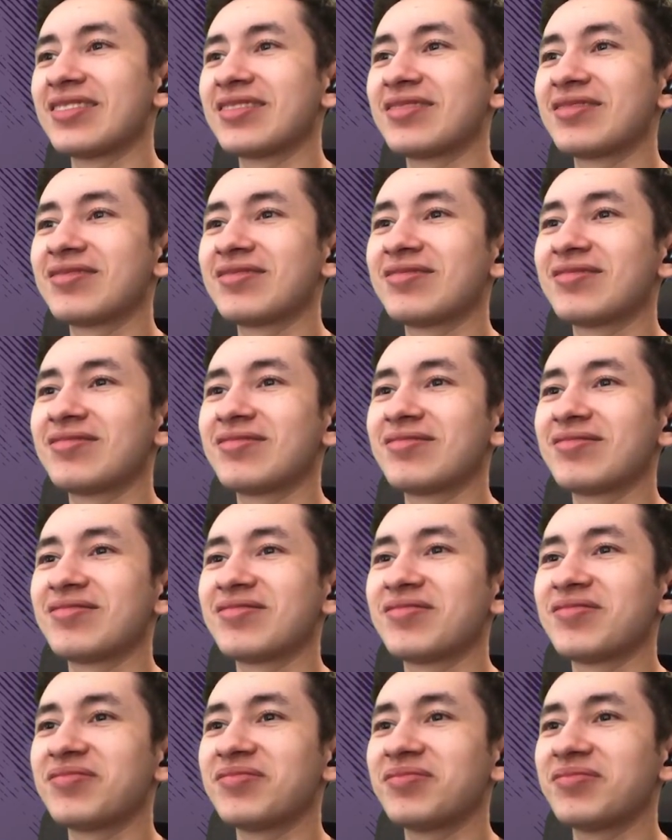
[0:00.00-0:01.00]

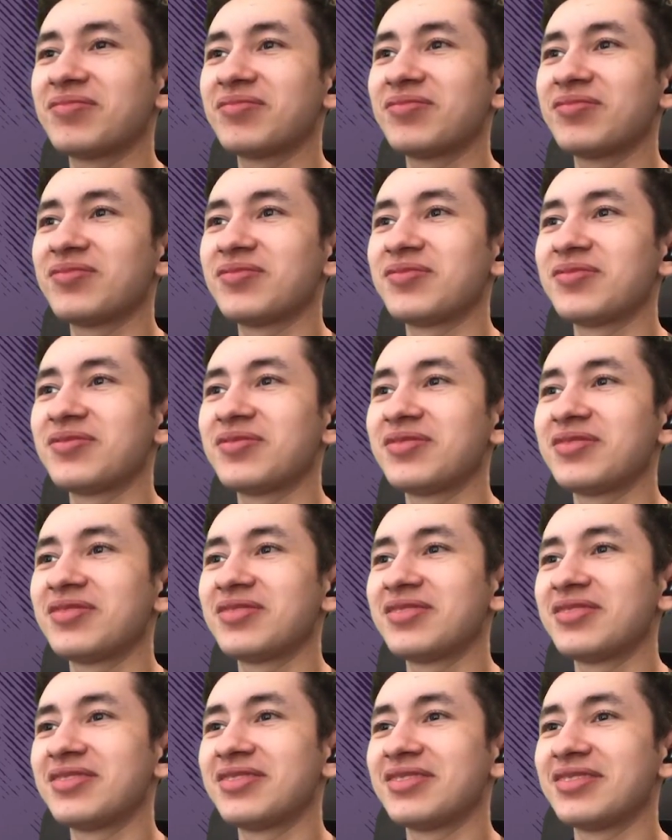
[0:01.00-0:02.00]

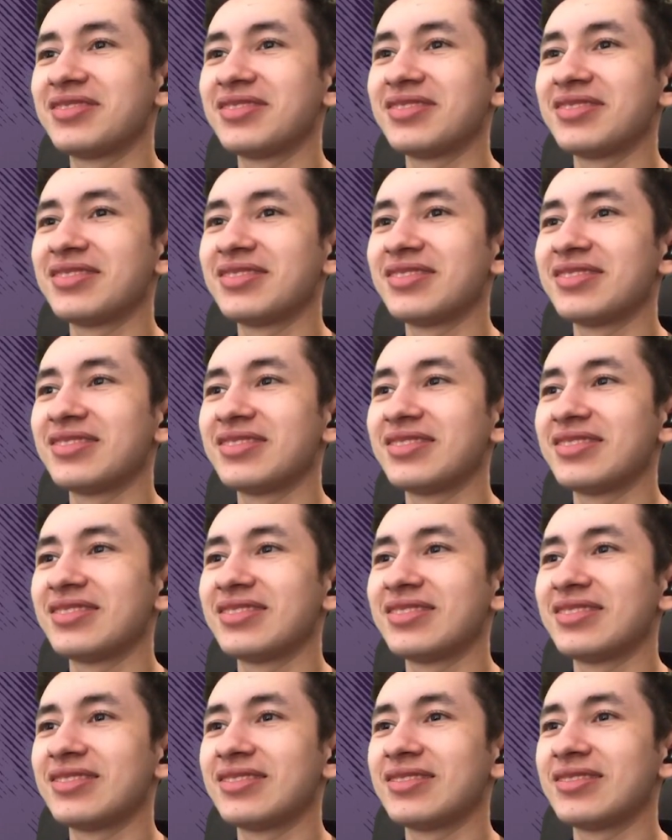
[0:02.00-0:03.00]

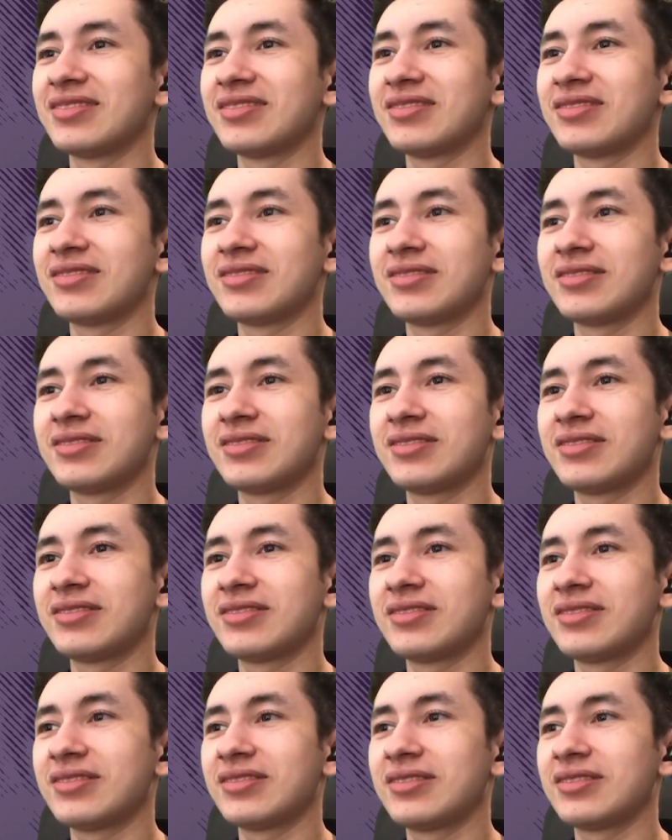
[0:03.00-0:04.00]

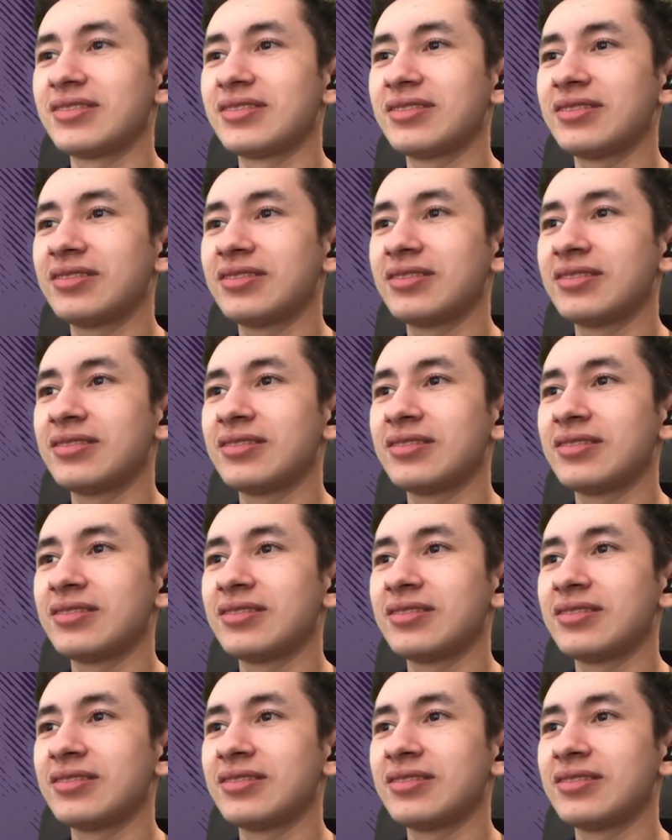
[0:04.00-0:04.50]
(silence)